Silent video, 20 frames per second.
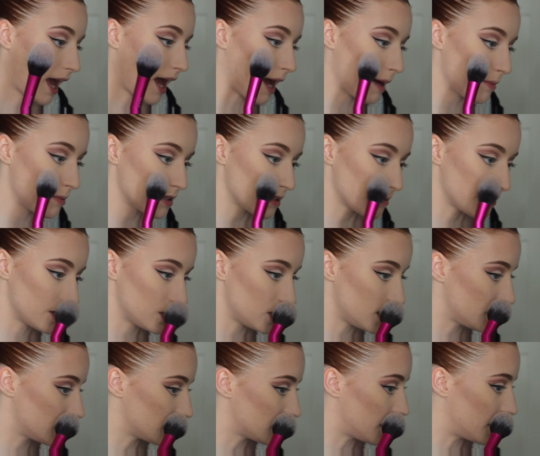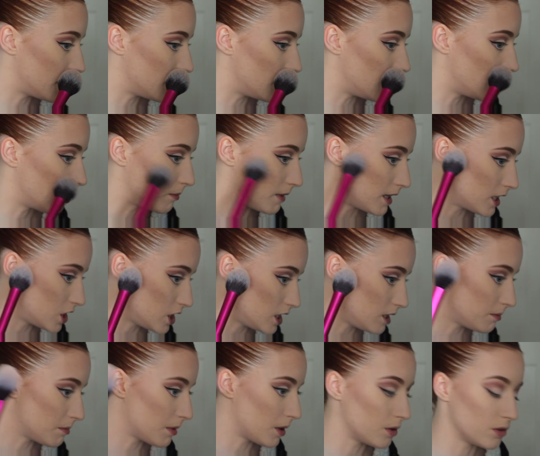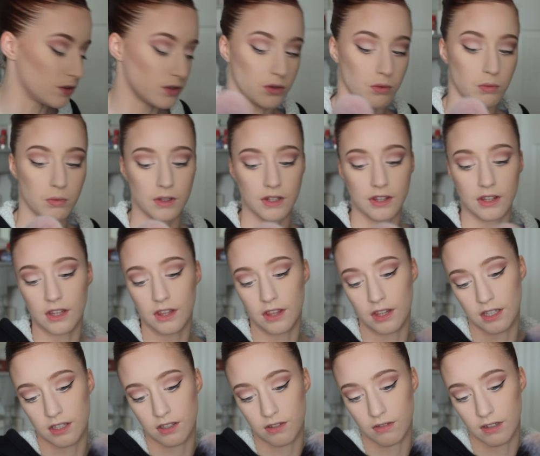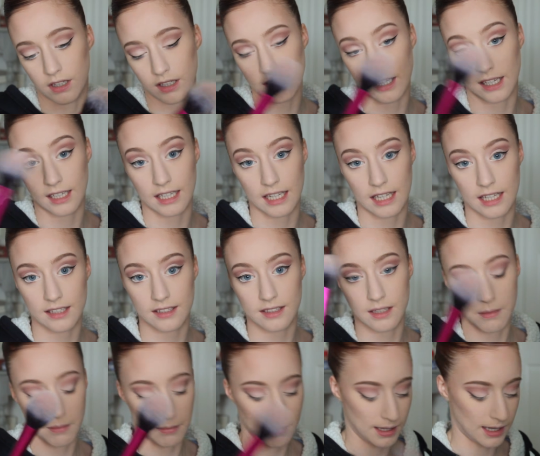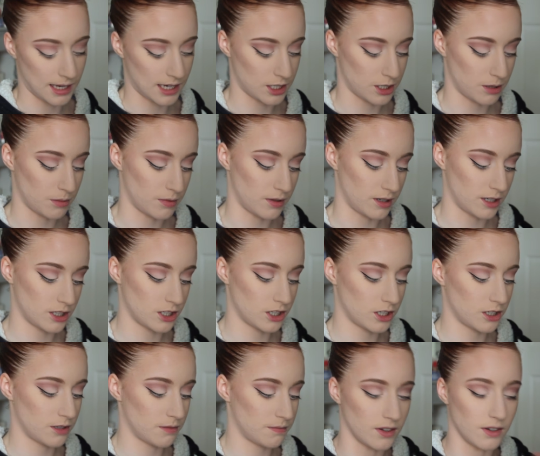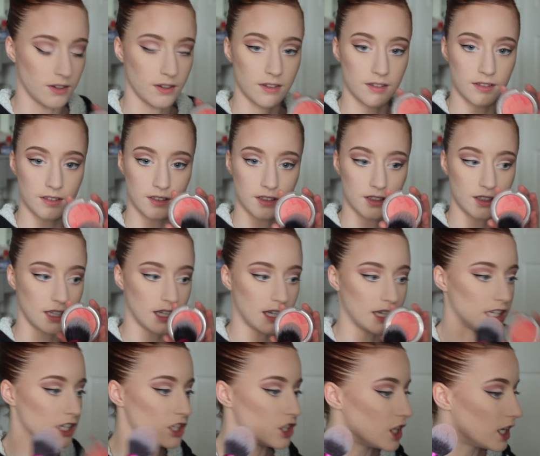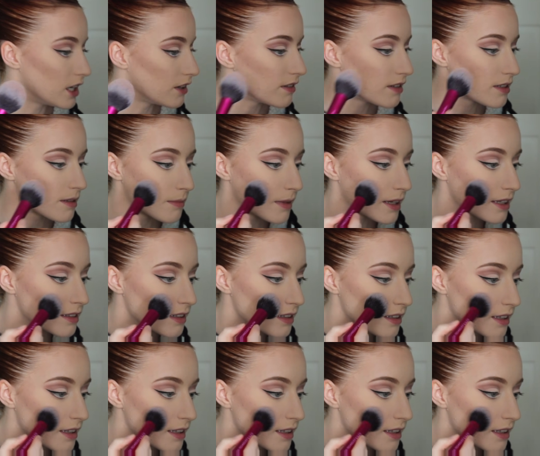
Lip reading: apples on my cheeks and along my cheekbones with this Real Techniques blusher brush. So getting a generous amount